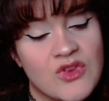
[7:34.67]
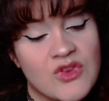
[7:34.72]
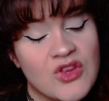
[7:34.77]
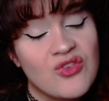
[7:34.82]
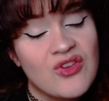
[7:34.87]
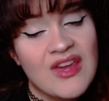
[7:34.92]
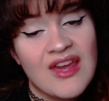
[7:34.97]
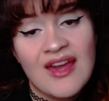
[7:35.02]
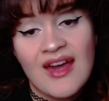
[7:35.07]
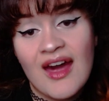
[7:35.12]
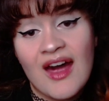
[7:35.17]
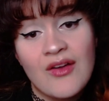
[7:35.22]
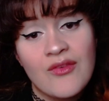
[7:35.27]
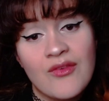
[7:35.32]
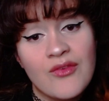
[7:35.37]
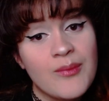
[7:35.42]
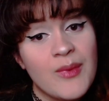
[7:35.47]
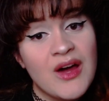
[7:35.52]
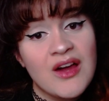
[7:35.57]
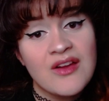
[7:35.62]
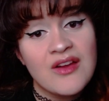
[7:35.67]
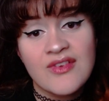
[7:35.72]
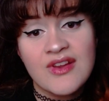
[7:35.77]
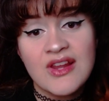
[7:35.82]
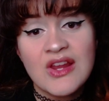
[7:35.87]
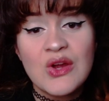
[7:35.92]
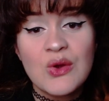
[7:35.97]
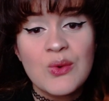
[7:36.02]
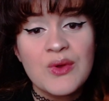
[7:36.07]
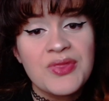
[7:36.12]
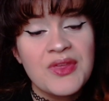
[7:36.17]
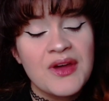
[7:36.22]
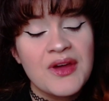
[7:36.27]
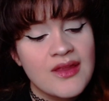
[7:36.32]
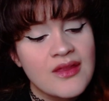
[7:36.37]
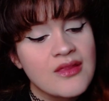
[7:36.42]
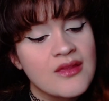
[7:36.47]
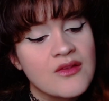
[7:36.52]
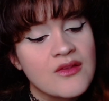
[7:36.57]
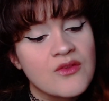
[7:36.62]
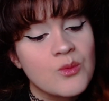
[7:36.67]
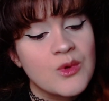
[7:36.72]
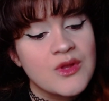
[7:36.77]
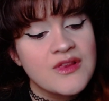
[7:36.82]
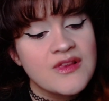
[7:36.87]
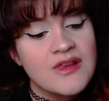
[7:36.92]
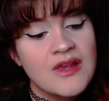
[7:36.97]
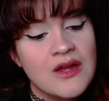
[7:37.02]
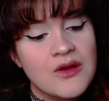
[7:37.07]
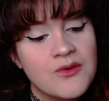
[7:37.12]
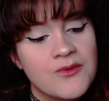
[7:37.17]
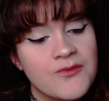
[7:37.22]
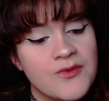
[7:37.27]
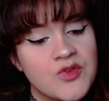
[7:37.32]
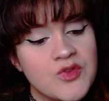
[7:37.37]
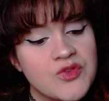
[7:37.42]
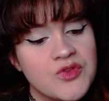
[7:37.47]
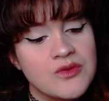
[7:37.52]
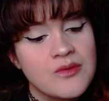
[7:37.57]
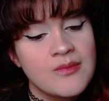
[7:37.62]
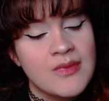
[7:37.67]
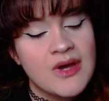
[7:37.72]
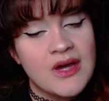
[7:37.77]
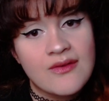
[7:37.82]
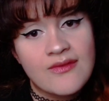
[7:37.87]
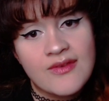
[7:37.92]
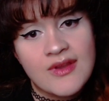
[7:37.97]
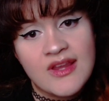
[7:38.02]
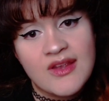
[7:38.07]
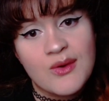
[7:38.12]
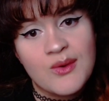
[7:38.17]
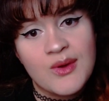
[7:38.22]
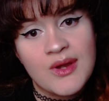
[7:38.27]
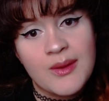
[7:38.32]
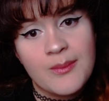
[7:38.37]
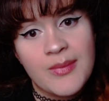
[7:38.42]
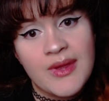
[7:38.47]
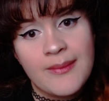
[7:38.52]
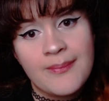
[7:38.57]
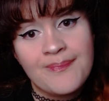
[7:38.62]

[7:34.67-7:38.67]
You can't have a mod video without at least one sacrificial mod video in it, babe.